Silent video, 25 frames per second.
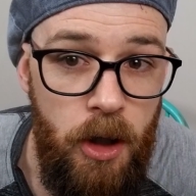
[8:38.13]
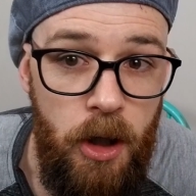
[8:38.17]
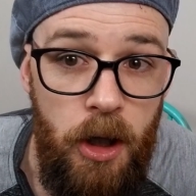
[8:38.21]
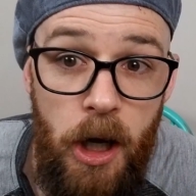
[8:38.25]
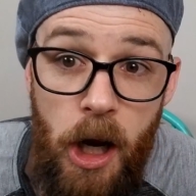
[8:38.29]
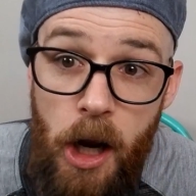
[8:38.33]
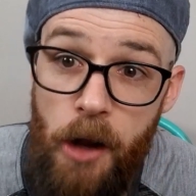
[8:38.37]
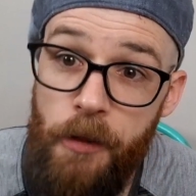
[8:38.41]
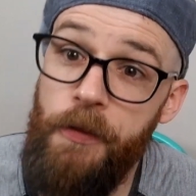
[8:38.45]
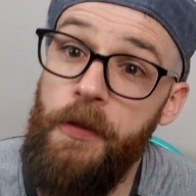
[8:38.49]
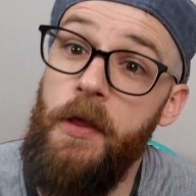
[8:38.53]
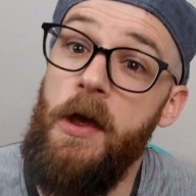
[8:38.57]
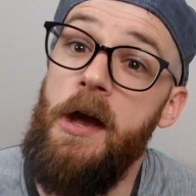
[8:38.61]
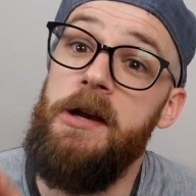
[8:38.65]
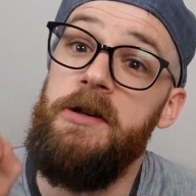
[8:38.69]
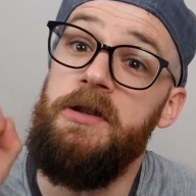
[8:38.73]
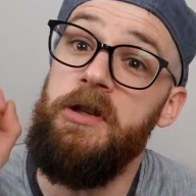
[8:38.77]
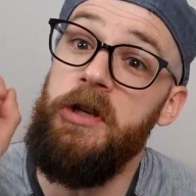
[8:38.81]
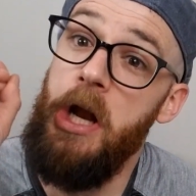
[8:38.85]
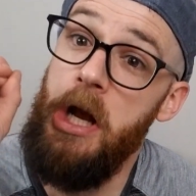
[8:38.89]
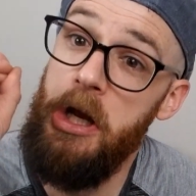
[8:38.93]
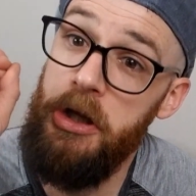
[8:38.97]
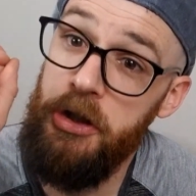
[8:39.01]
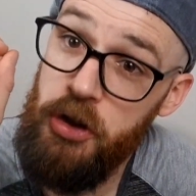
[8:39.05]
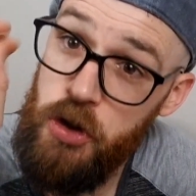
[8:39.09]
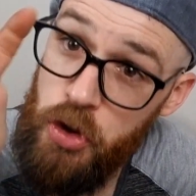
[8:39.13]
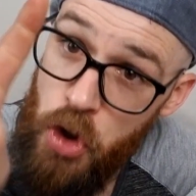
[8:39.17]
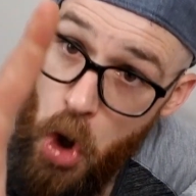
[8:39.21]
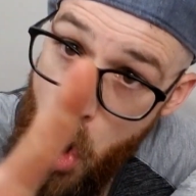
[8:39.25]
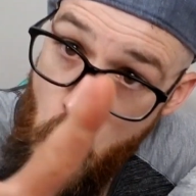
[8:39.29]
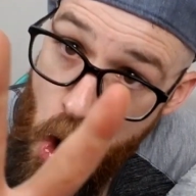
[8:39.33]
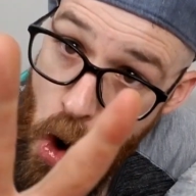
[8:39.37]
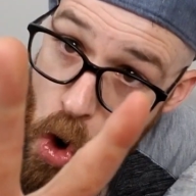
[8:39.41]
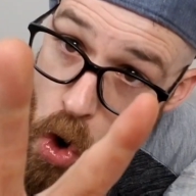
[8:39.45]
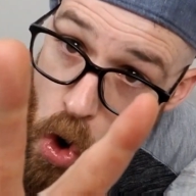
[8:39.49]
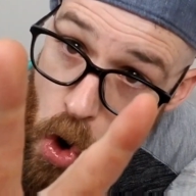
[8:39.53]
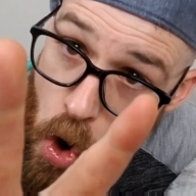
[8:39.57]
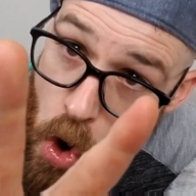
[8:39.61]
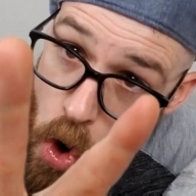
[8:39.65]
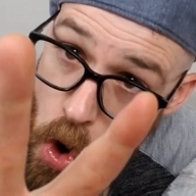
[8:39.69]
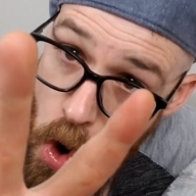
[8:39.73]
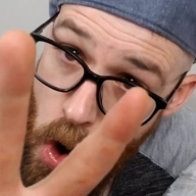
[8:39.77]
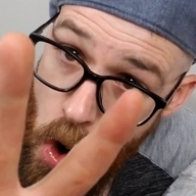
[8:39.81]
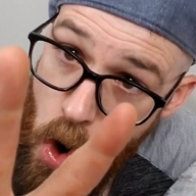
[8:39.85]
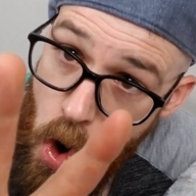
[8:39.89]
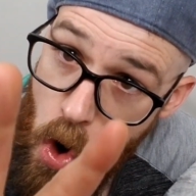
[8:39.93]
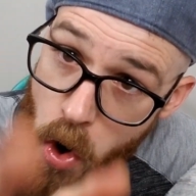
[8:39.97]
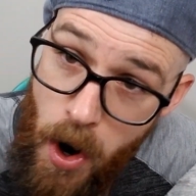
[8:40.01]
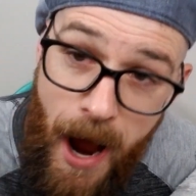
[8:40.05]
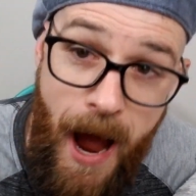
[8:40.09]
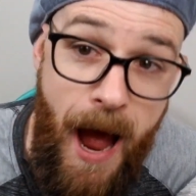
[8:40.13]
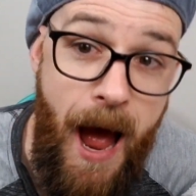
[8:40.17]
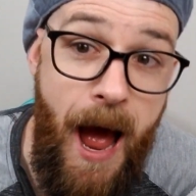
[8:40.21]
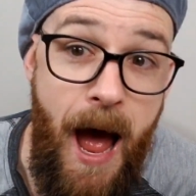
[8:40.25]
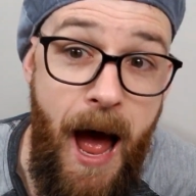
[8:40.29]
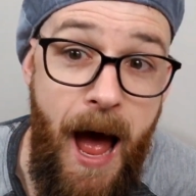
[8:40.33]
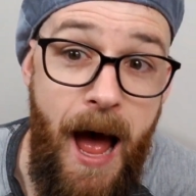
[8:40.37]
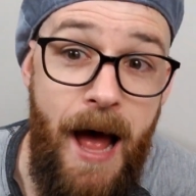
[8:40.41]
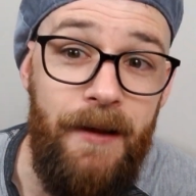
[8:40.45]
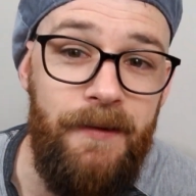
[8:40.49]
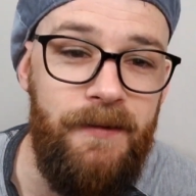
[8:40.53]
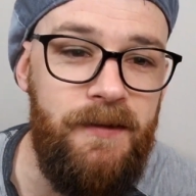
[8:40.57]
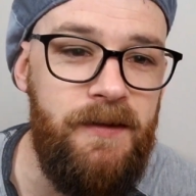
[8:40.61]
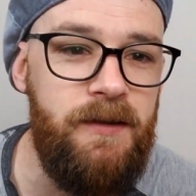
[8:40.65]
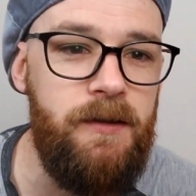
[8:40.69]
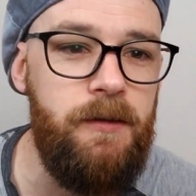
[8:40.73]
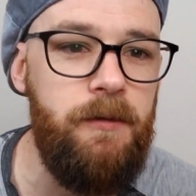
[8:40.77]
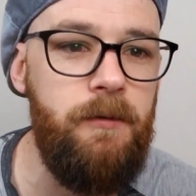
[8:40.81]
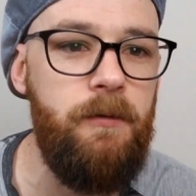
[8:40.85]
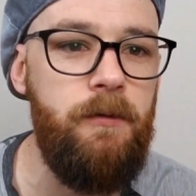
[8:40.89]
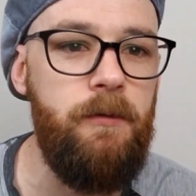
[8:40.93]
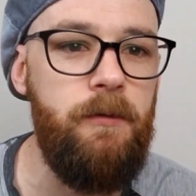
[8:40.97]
It thinks it has 2 heads.